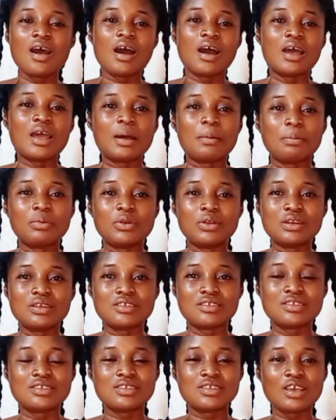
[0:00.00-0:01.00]
I upload.
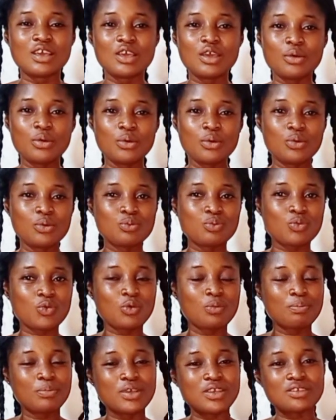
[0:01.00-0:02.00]
See you.
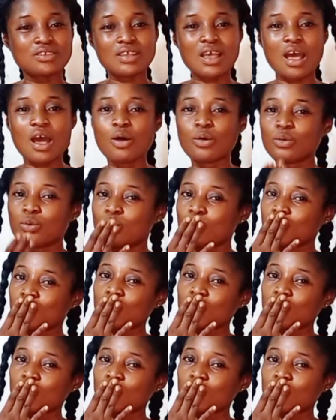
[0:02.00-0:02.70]
Peace out.